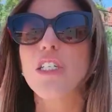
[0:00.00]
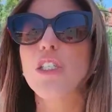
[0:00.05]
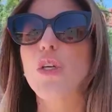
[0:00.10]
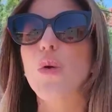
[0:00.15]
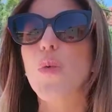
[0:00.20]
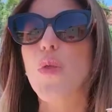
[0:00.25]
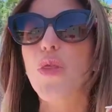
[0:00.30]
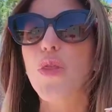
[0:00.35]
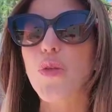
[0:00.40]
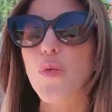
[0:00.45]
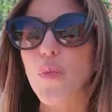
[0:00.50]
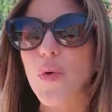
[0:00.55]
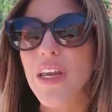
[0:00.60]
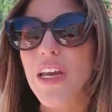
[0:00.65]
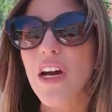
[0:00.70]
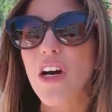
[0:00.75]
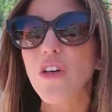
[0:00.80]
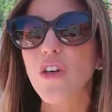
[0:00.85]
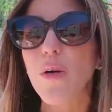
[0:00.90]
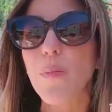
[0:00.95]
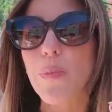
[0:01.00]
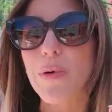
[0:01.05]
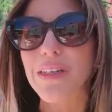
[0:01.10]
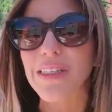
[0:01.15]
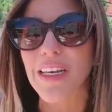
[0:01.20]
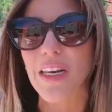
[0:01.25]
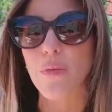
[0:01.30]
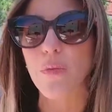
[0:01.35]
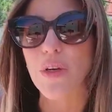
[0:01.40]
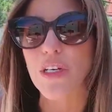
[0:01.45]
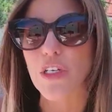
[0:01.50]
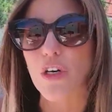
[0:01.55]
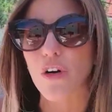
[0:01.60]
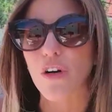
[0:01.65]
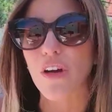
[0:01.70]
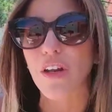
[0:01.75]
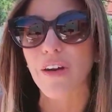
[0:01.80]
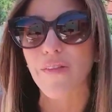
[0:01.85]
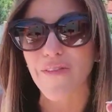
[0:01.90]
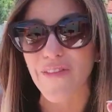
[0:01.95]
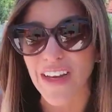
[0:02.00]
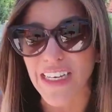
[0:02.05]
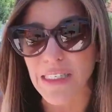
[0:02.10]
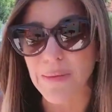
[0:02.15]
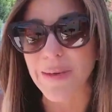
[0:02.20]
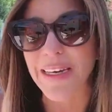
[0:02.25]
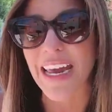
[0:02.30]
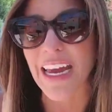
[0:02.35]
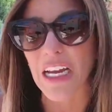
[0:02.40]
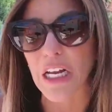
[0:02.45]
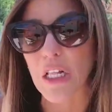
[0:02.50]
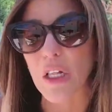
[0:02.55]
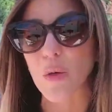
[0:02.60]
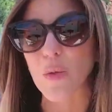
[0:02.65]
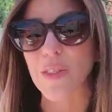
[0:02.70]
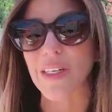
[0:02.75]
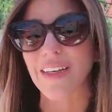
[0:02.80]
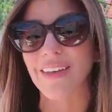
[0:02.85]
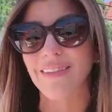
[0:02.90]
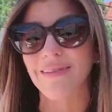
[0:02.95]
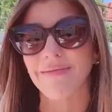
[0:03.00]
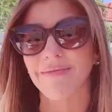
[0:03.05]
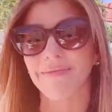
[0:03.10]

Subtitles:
to 300% return on investment at closing.